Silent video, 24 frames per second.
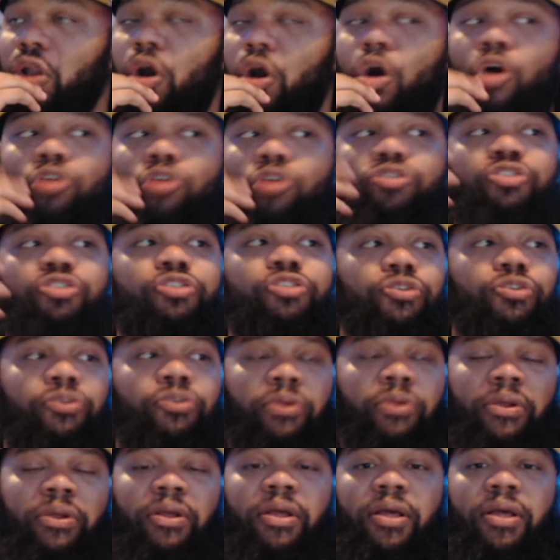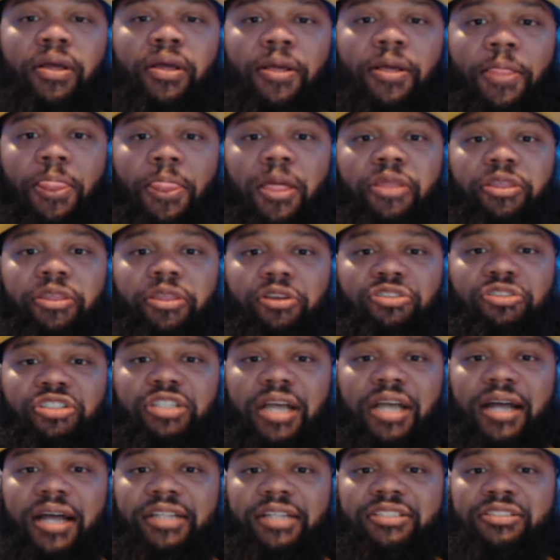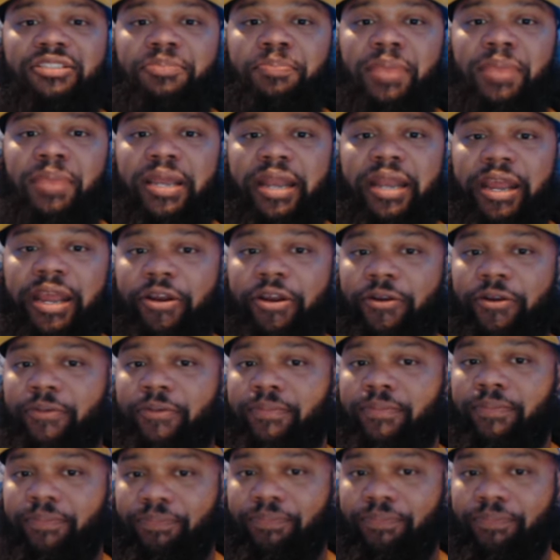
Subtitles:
alter their shots midair.